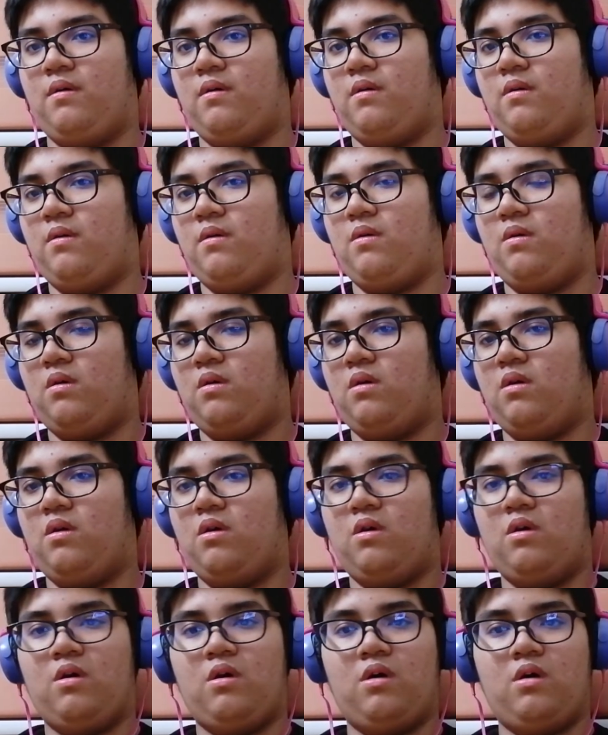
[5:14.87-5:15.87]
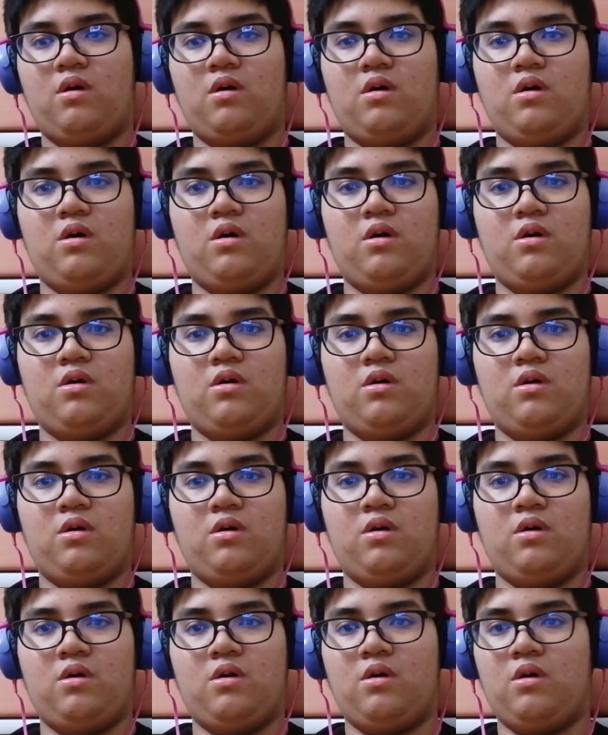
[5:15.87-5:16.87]

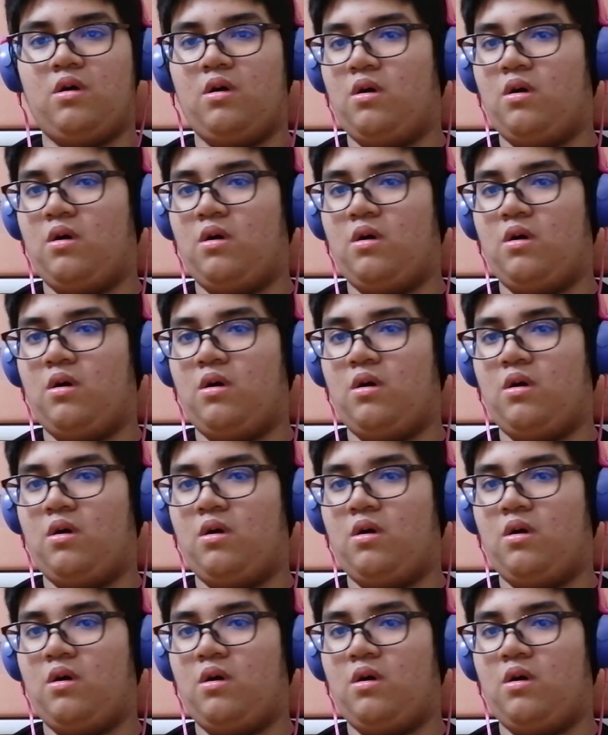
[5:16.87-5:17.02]
(no one is talking)